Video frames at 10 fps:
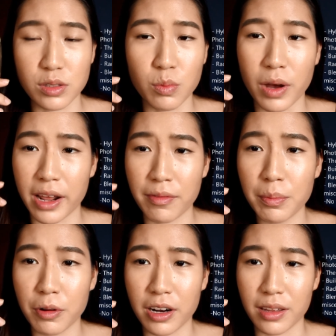So whatever
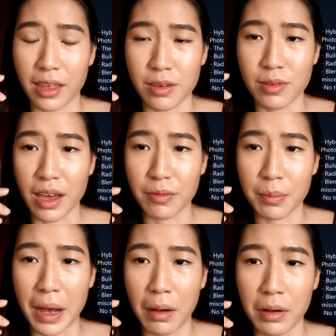product that you get
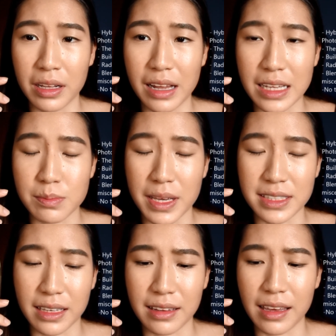from Hourglass,
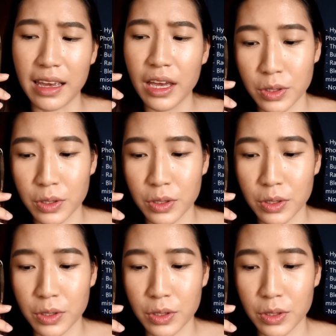basically